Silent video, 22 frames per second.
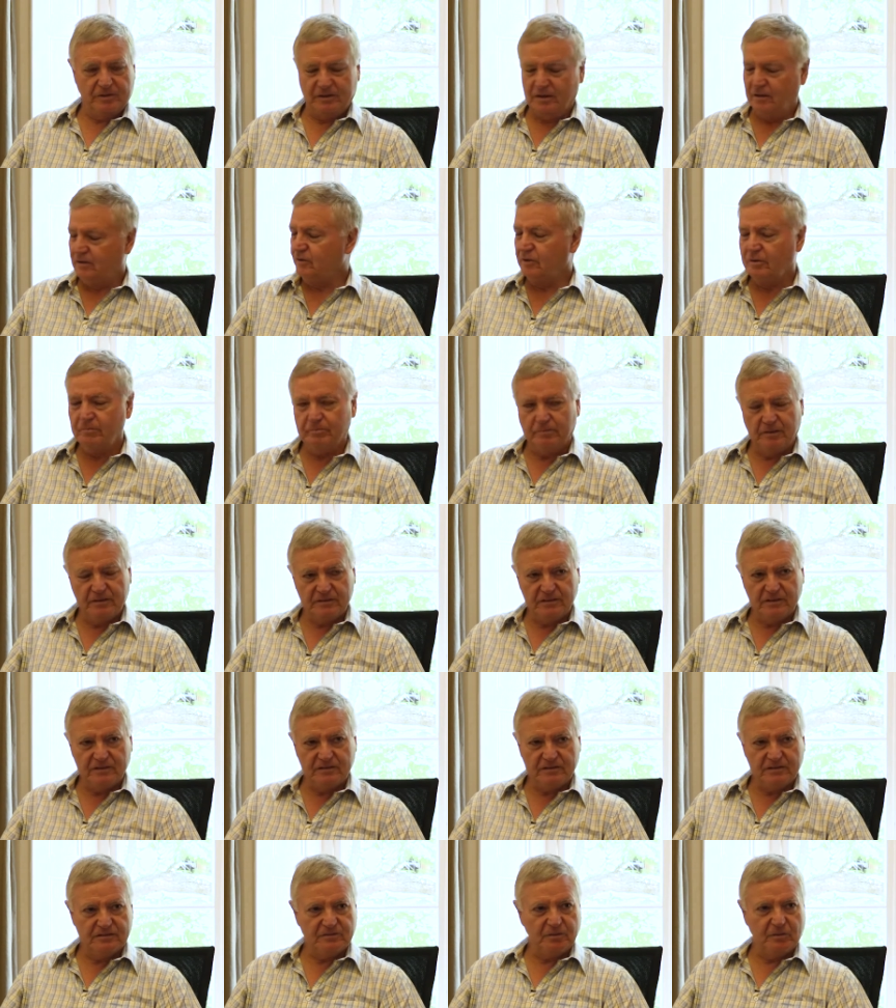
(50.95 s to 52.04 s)
We don't do
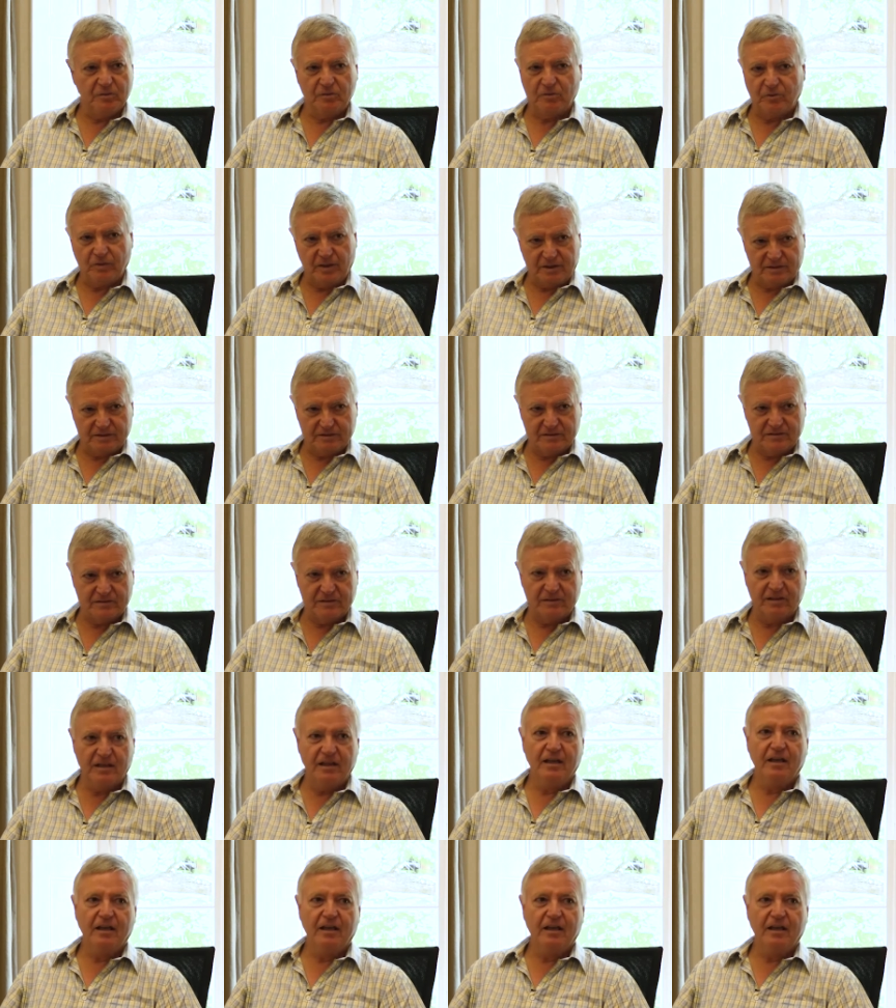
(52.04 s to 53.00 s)
businesses or trusts.